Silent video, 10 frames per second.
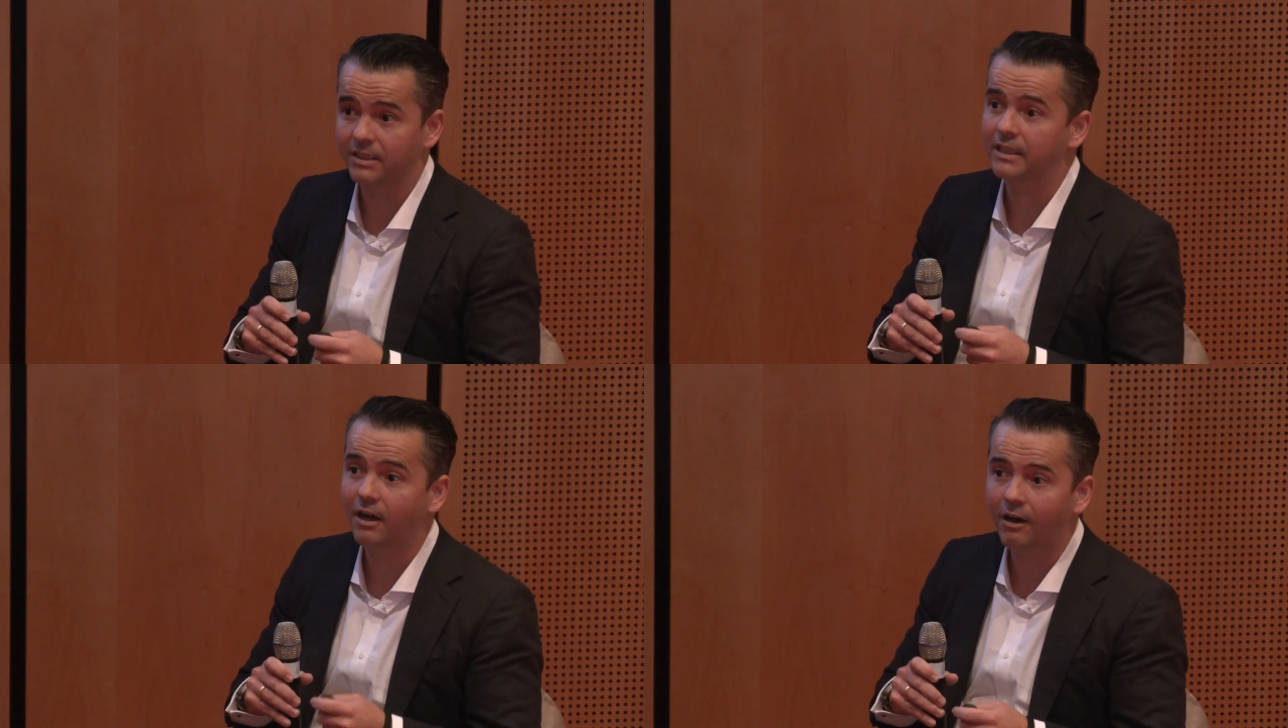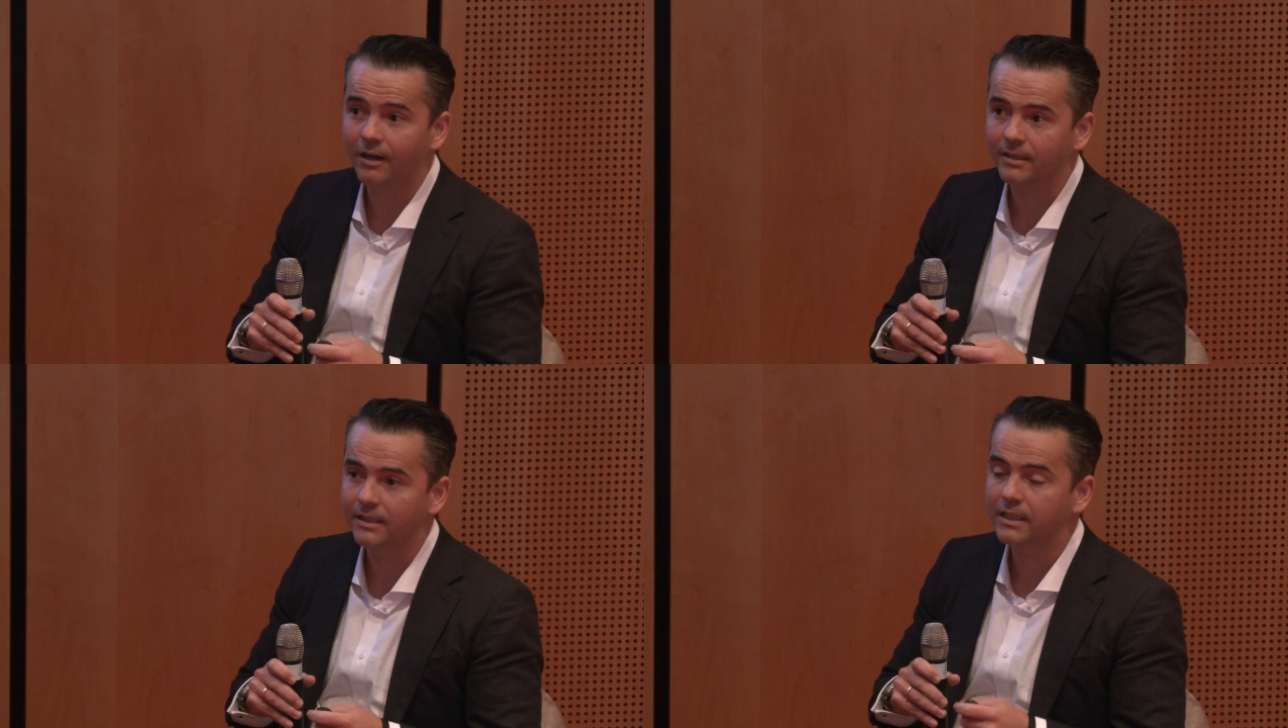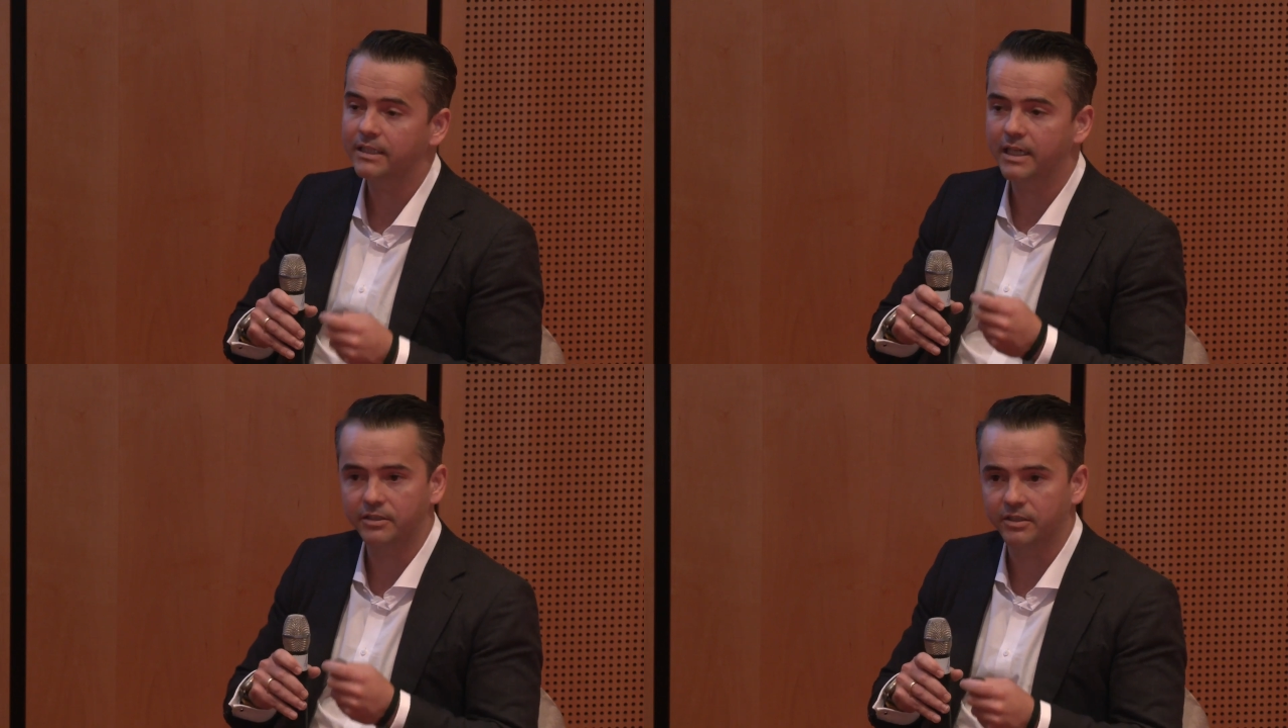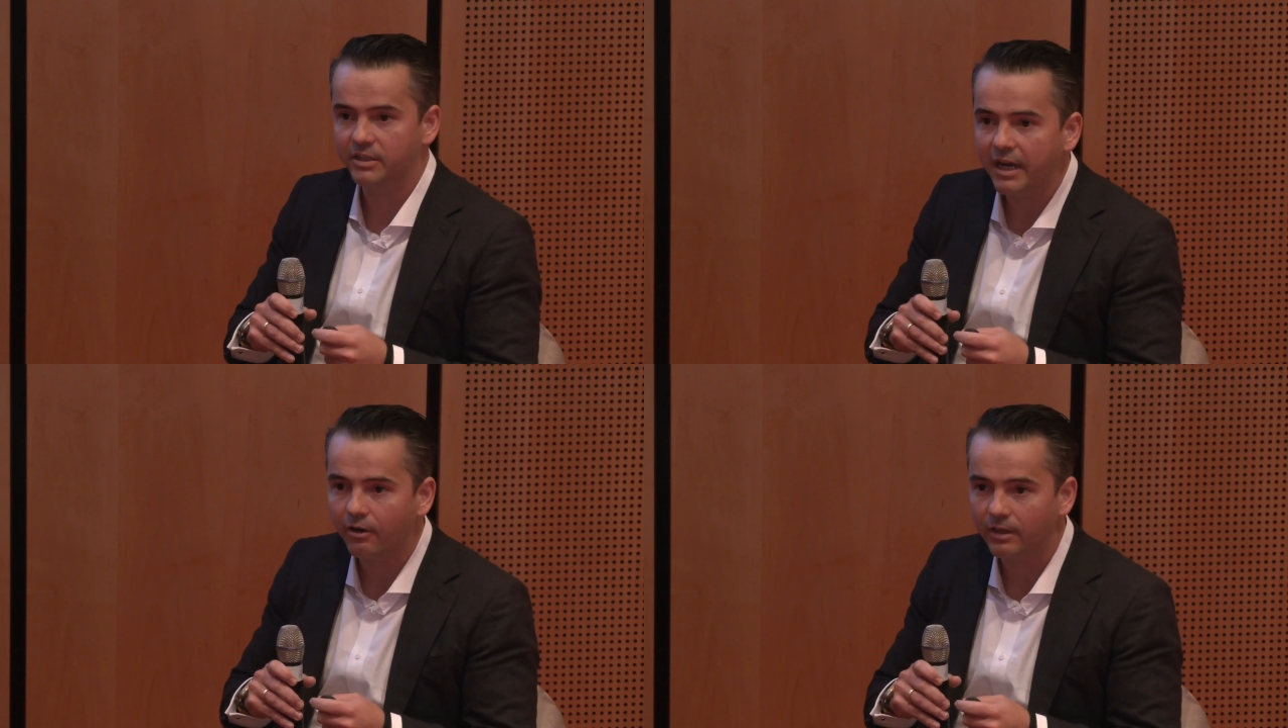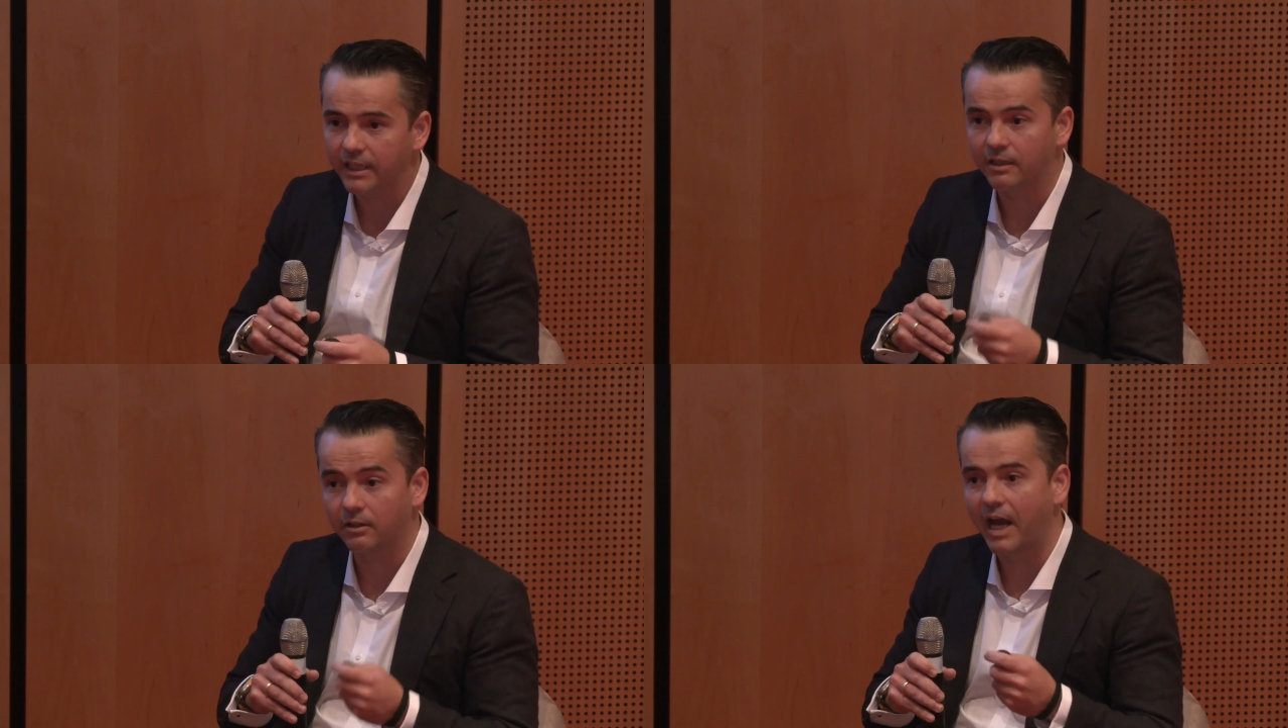not necessarily
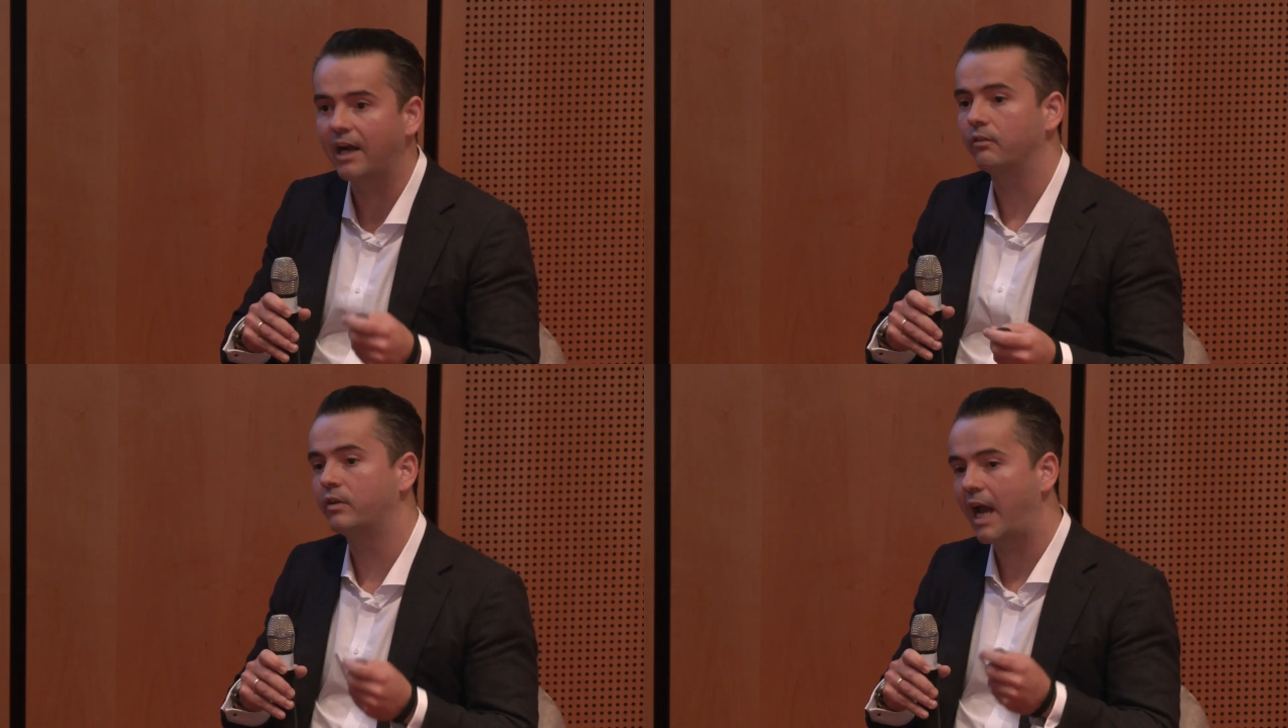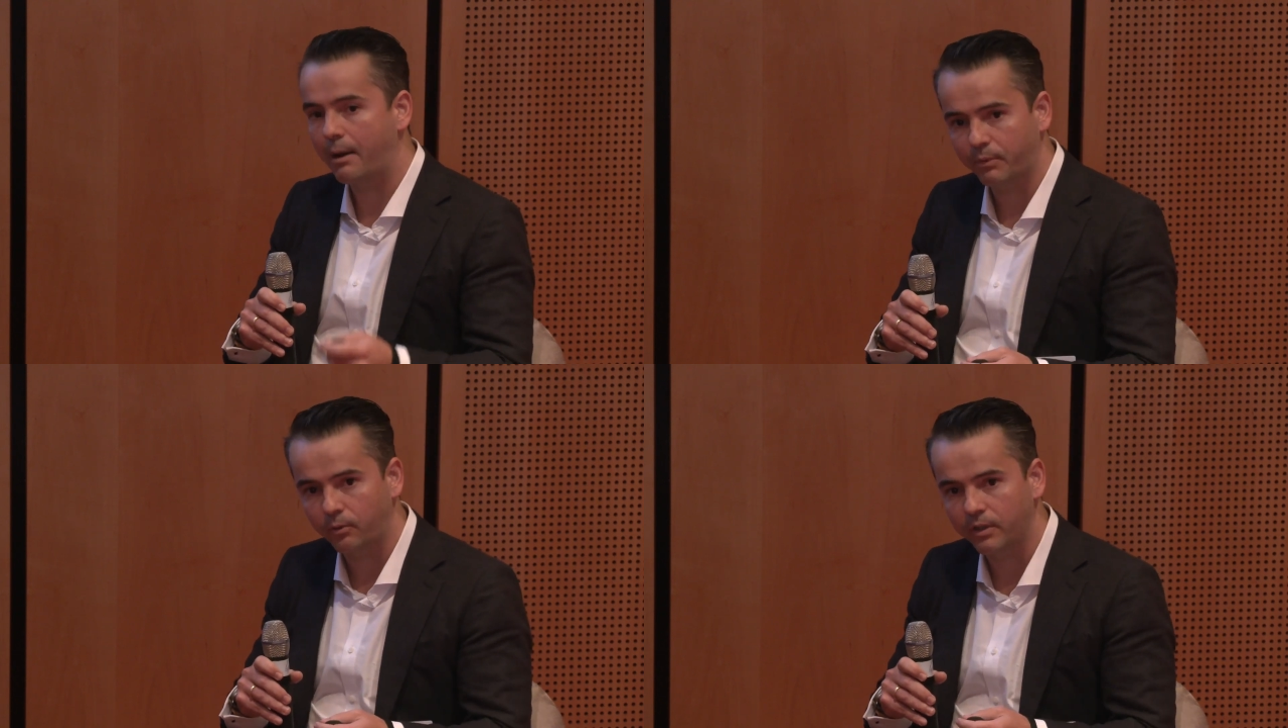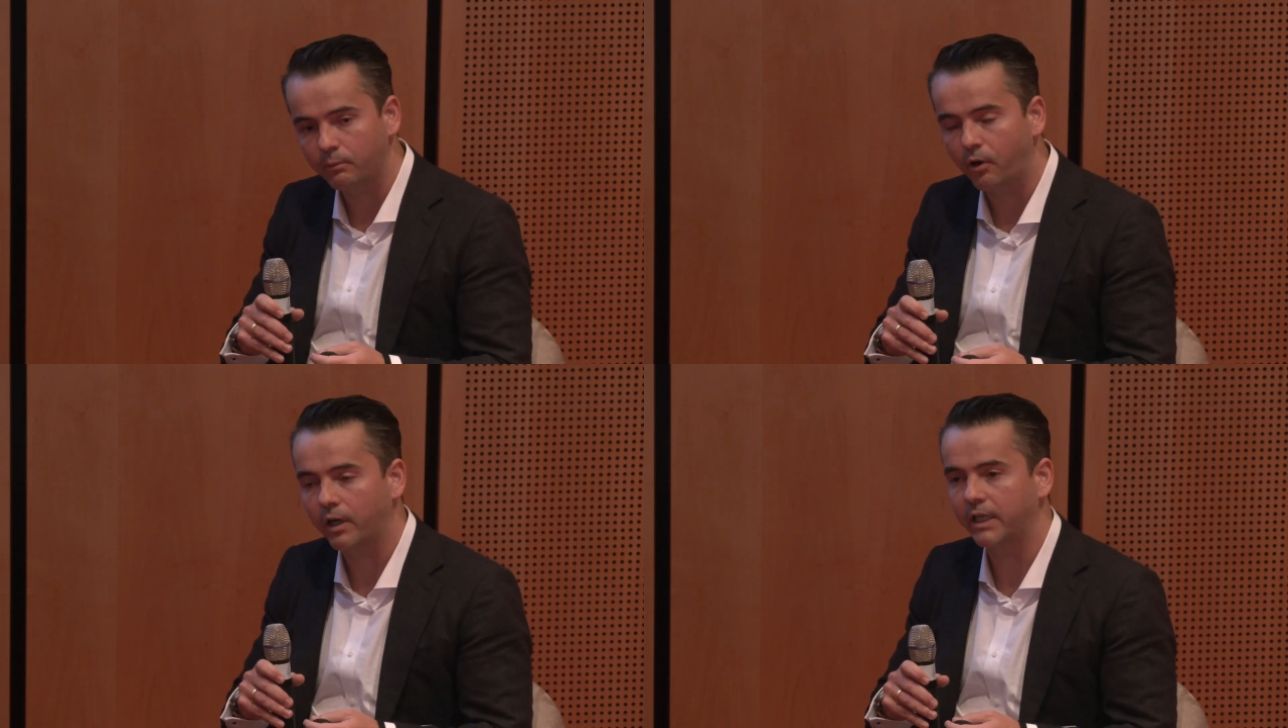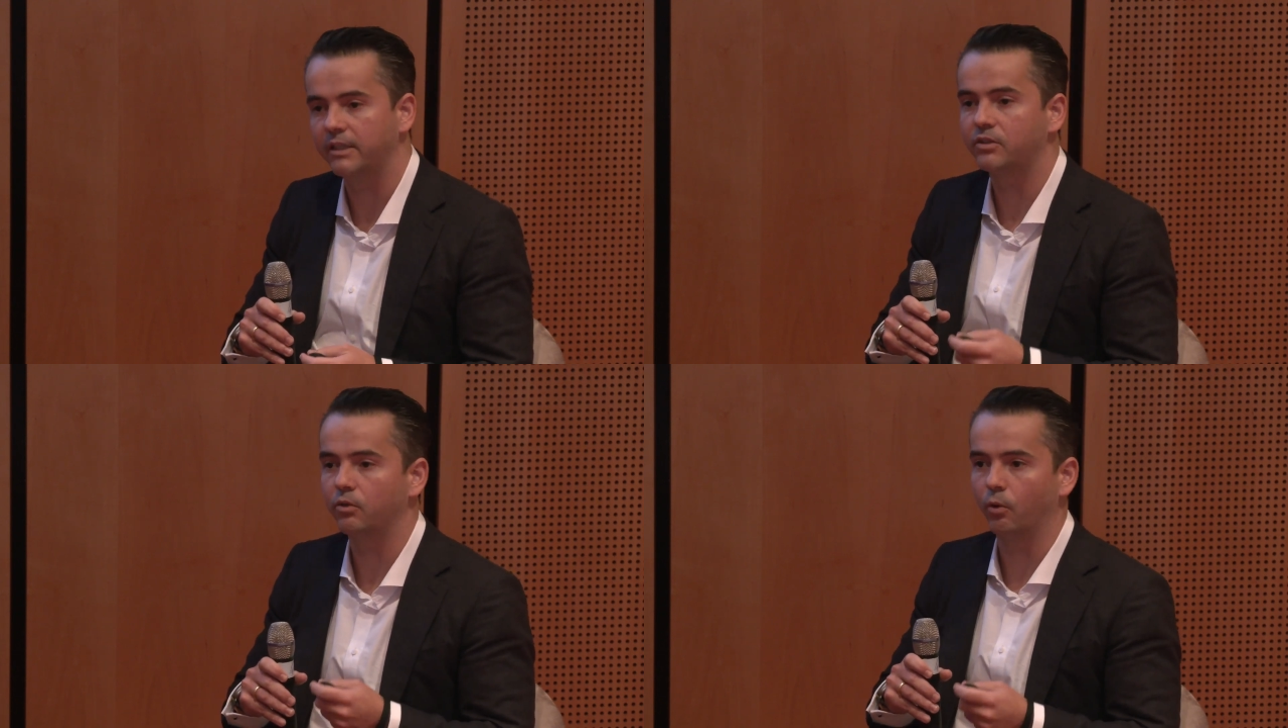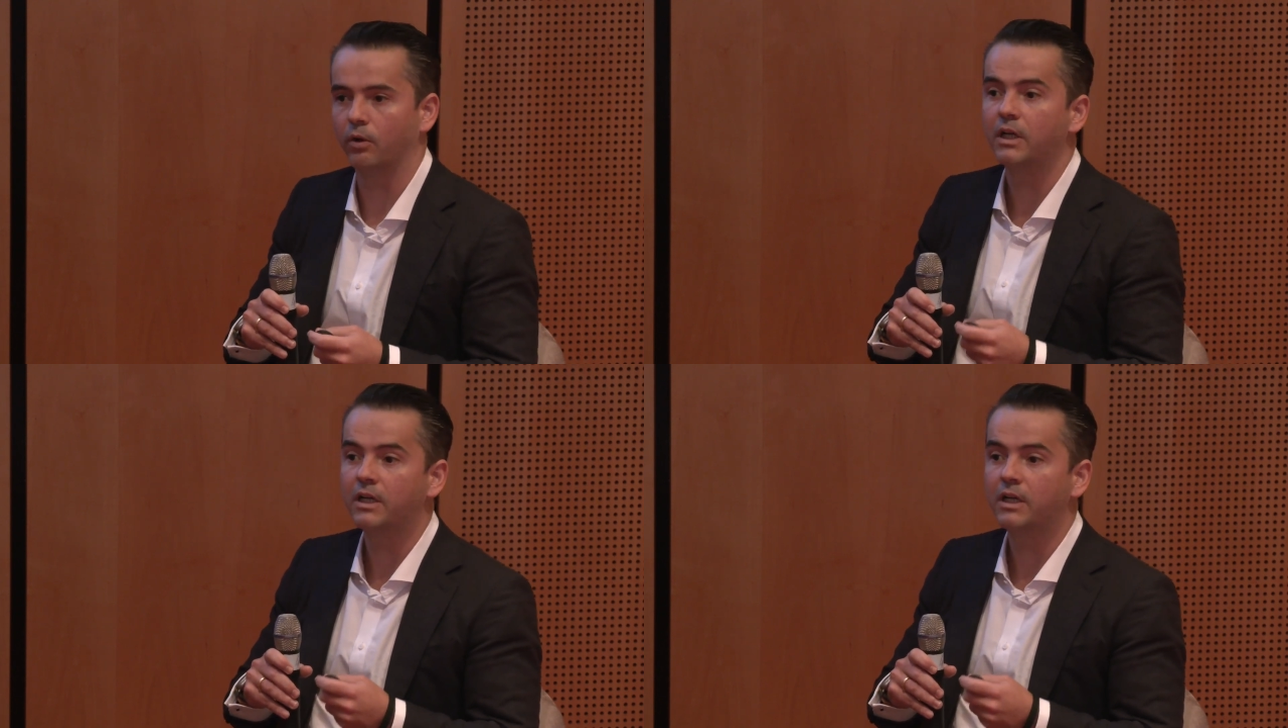the lack of capital in the markets or